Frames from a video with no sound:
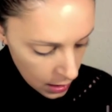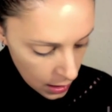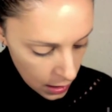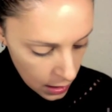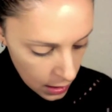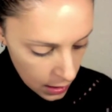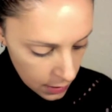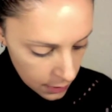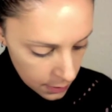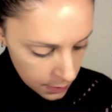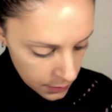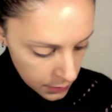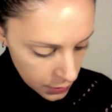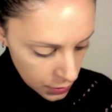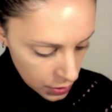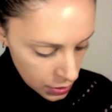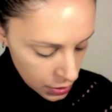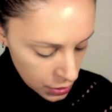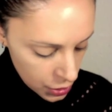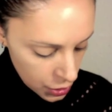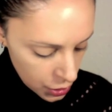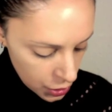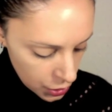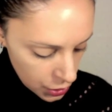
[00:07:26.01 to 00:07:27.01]
You
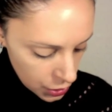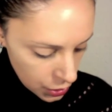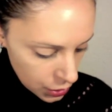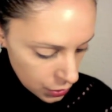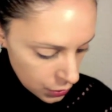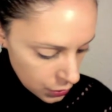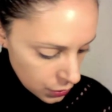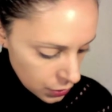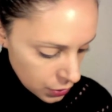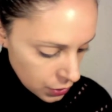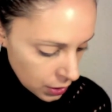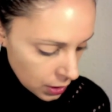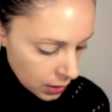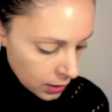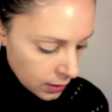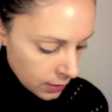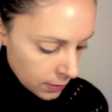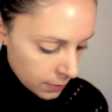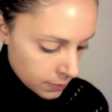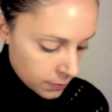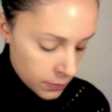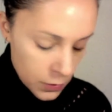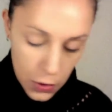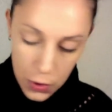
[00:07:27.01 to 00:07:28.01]
can use
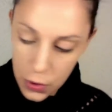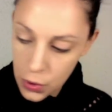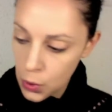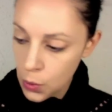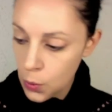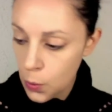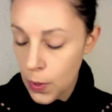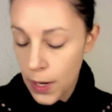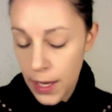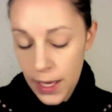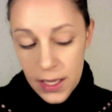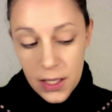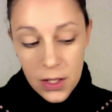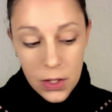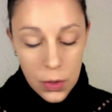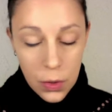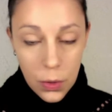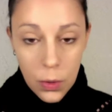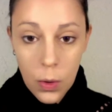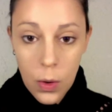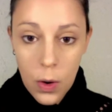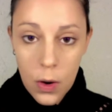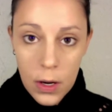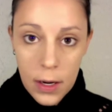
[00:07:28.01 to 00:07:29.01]
two ways,
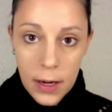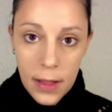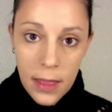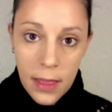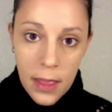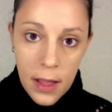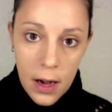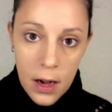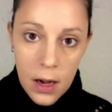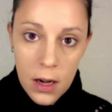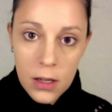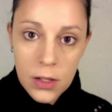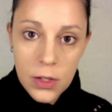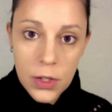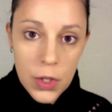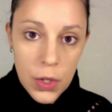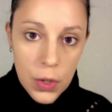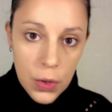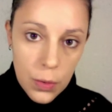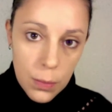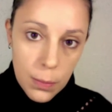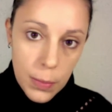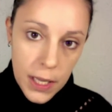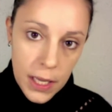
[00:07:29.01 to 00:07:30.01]
or there are
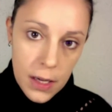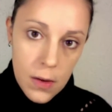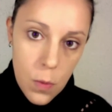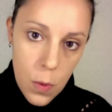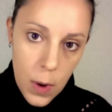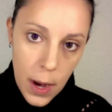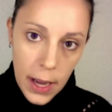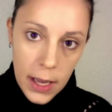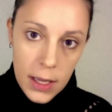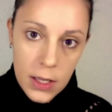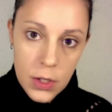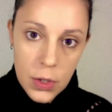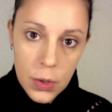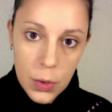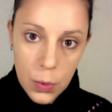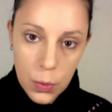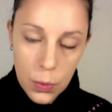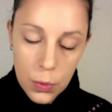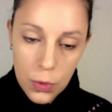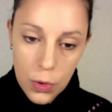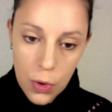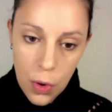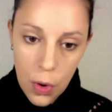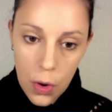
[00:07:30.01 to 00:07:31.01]
two big ways to
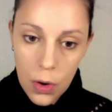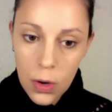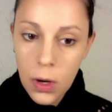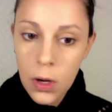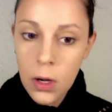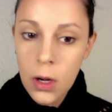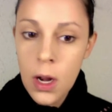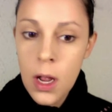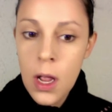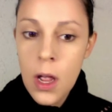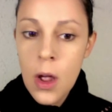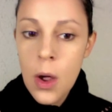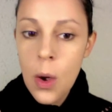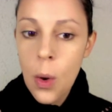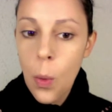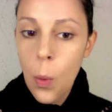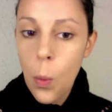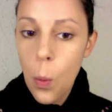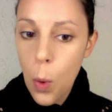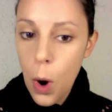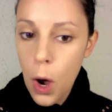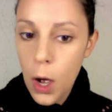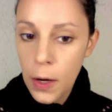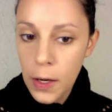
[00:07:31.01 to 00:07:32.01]
contour.
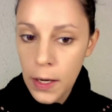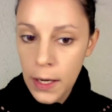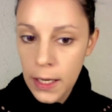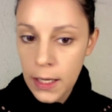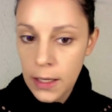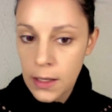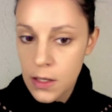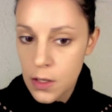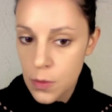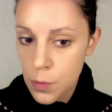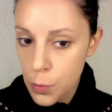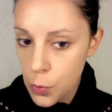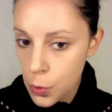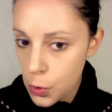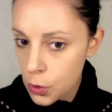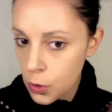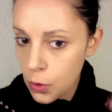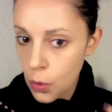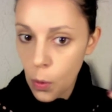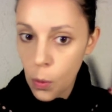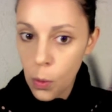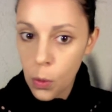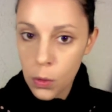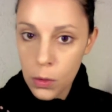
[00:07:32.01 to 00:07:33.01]
One is more
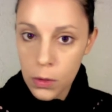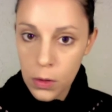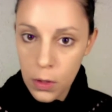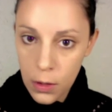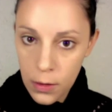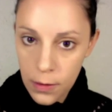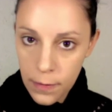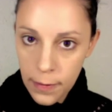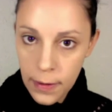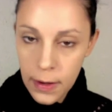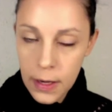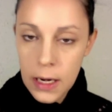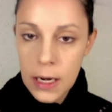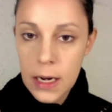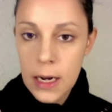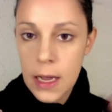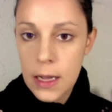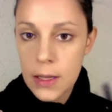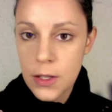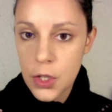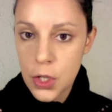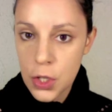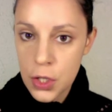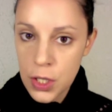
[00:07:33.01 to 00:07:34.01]
all over,
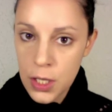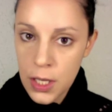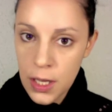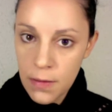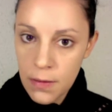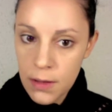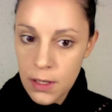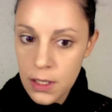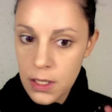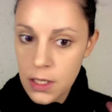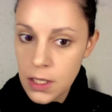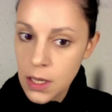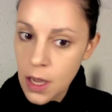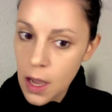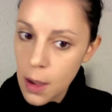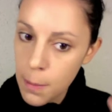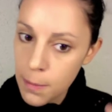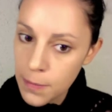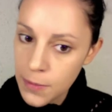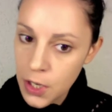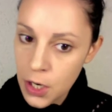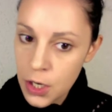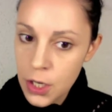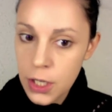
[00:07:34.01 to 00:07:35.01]
like just giving
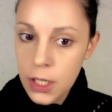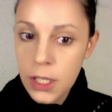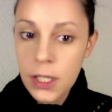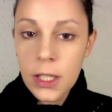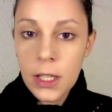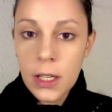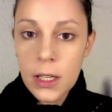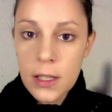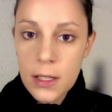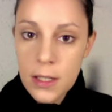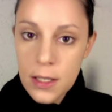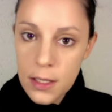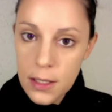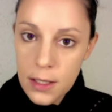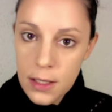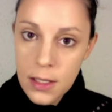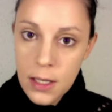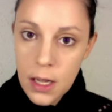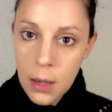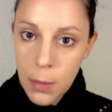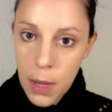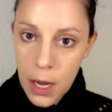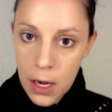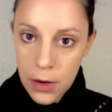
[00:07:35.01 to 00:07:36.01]
some darkness in
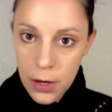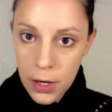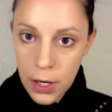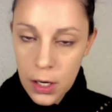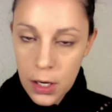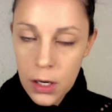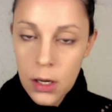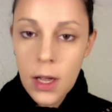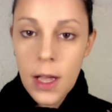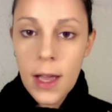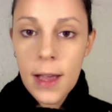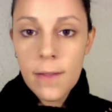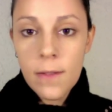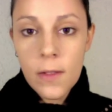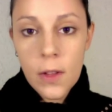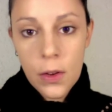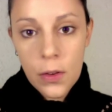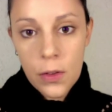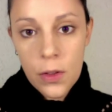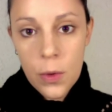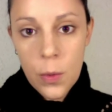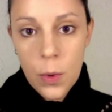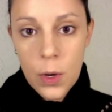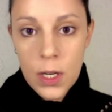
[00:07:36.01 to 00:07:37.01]
some area, and the
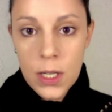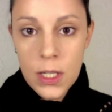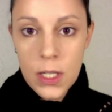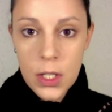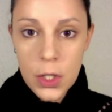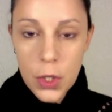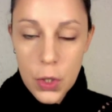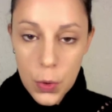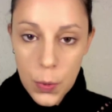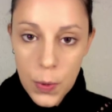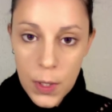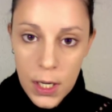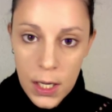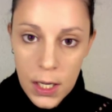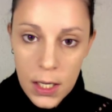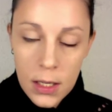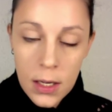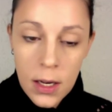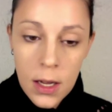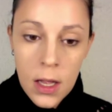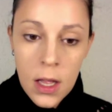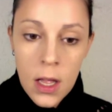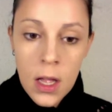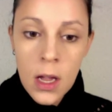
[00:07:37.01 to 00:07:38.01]
other one is doing it
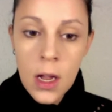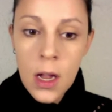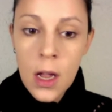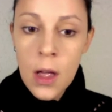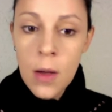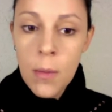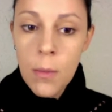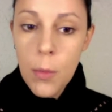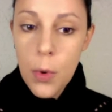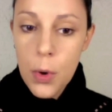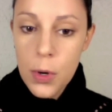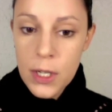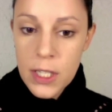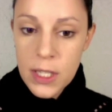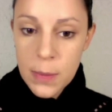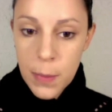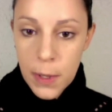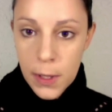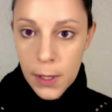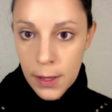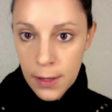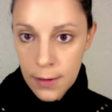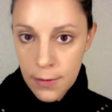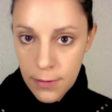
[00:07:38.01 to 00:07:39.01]
more
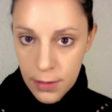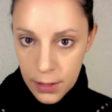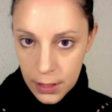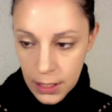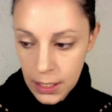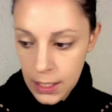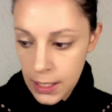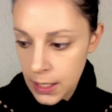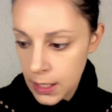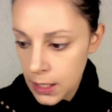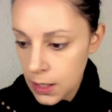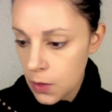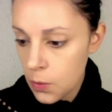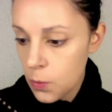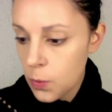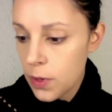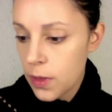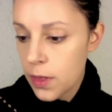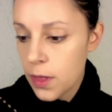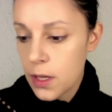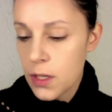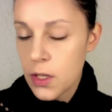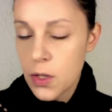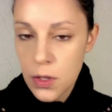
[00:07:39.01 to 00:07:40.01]
specifically
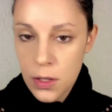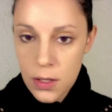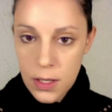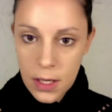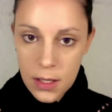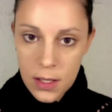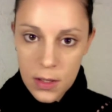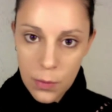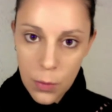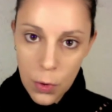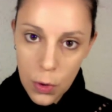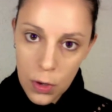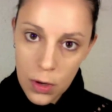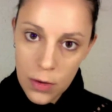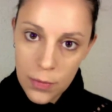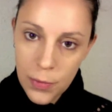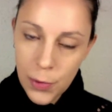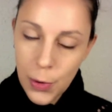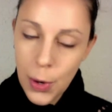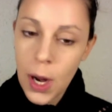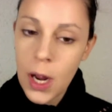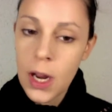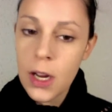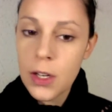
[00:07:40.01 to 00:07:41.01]
with a smaller
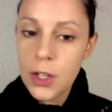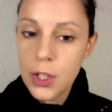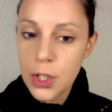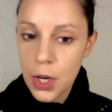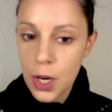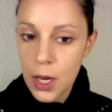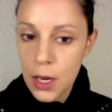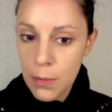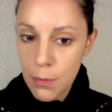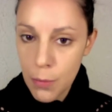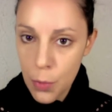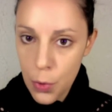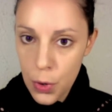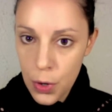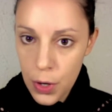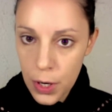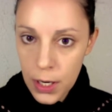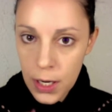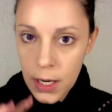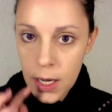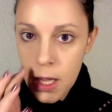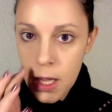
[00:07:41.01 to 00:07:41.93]
brush and more